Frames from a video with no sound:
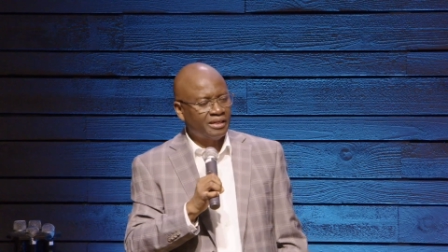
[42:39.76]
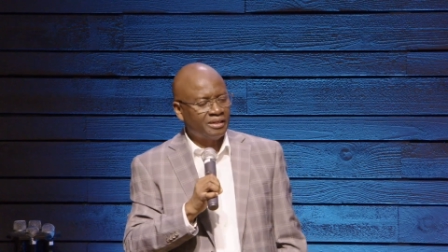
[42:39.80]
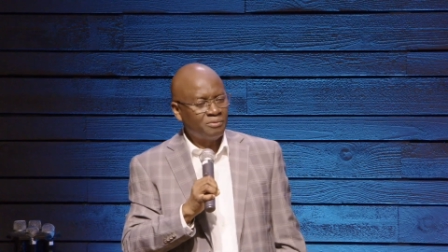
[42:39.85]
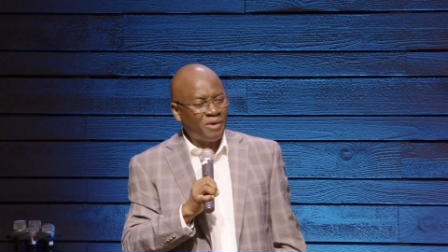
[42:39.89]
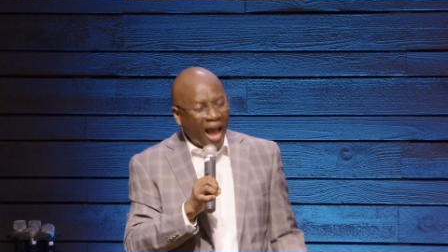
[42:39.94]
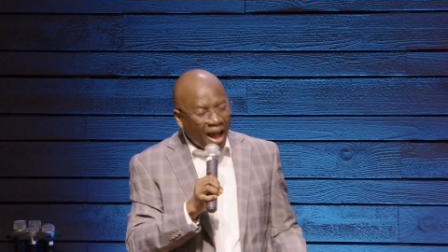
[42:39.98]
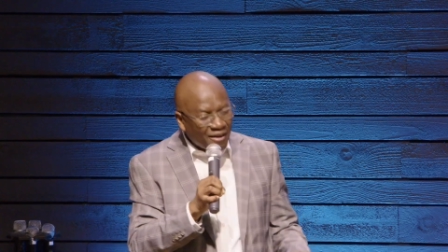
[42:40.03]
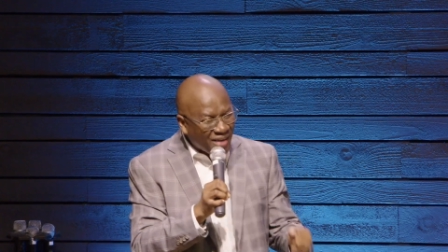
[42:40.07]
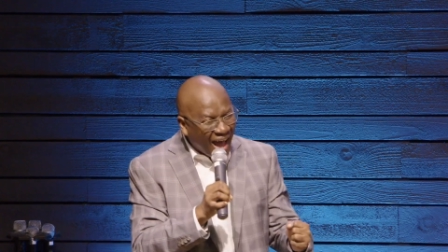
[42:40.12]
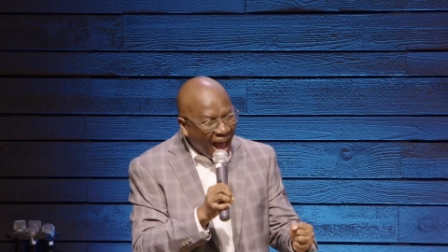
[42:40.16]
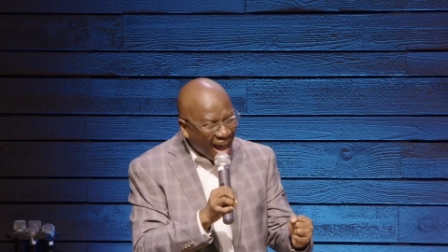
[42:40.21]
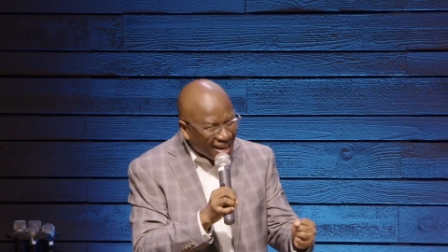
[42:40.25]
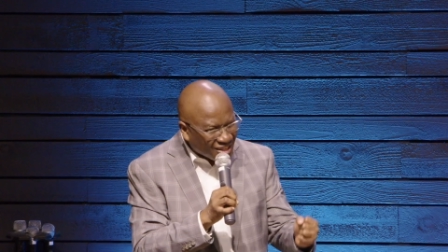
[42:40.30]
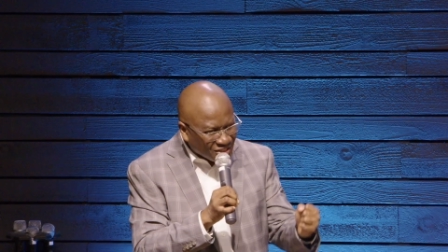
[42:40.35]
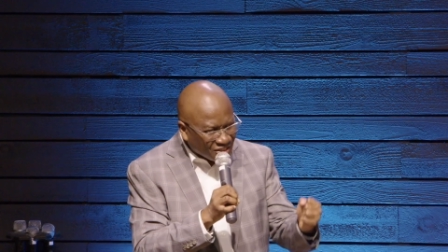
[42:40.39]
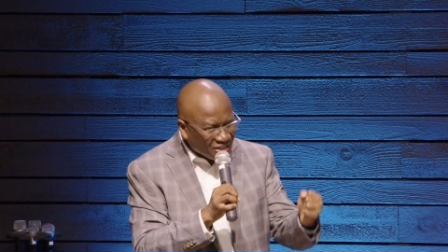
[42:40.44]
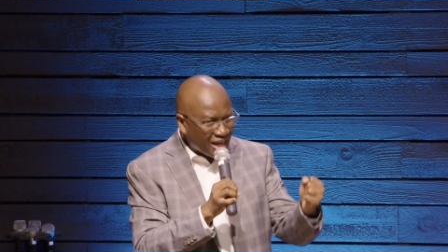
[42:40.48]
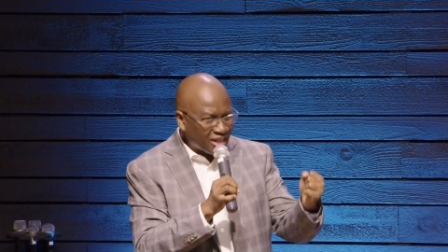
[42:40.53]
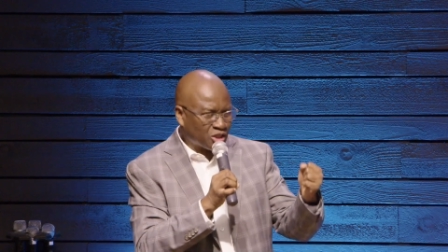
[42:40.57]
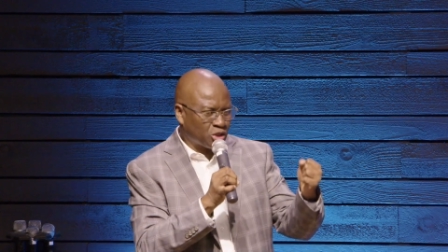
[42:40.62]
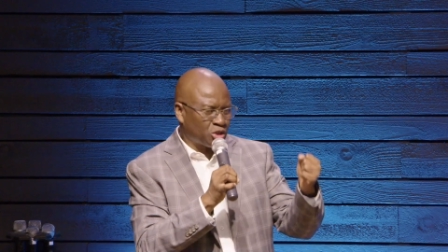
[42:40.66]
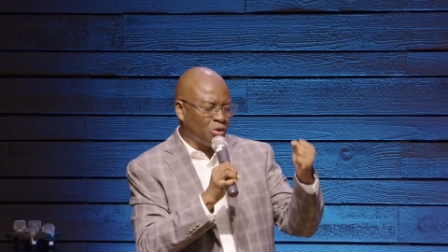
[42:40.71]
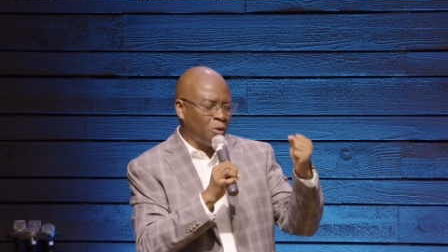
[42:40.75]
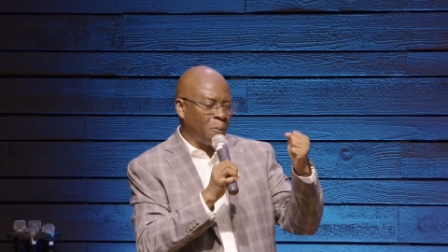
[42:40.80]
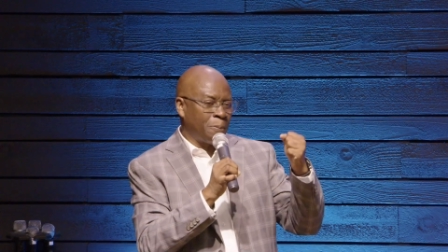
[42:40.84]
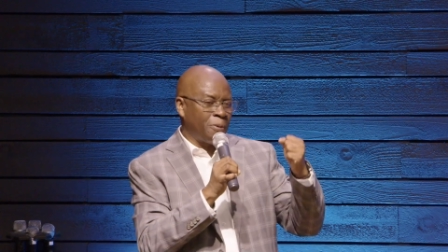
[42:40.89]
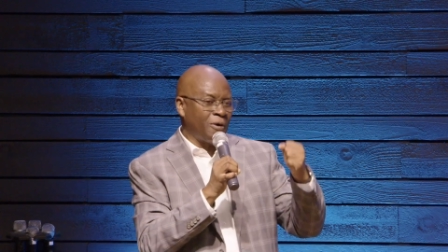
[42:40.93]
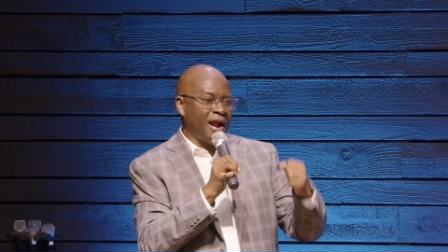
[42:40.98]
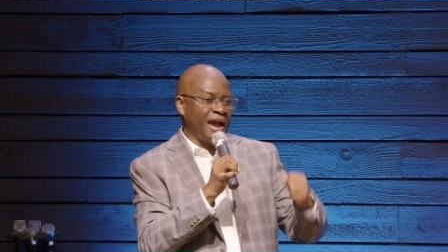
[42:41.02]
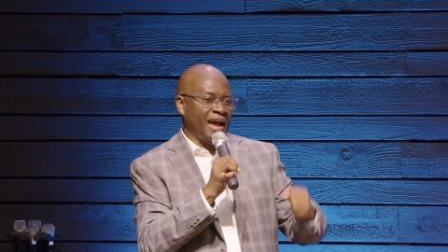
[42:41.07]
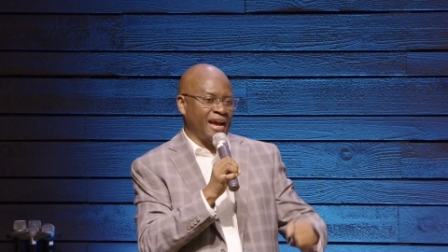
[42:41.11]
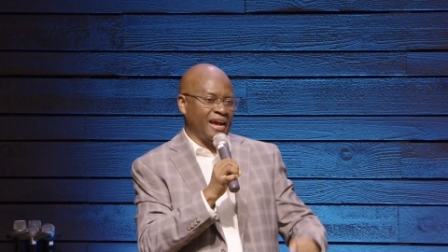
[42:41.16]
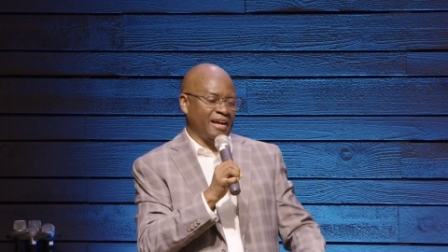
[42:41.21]
We have access through
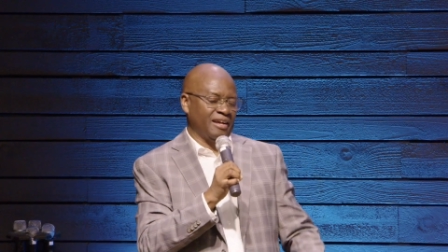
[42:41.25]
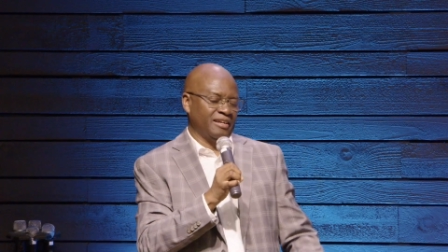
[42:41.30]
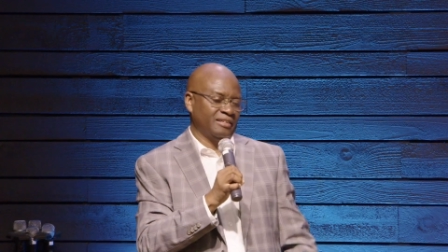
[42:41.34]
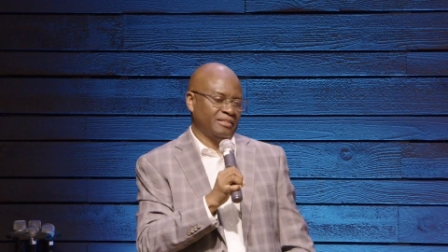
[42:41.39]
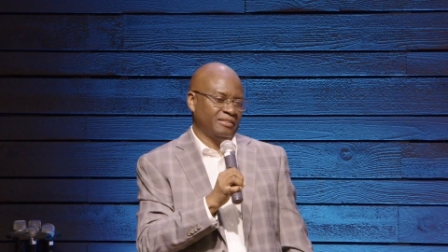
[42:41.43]
prayer.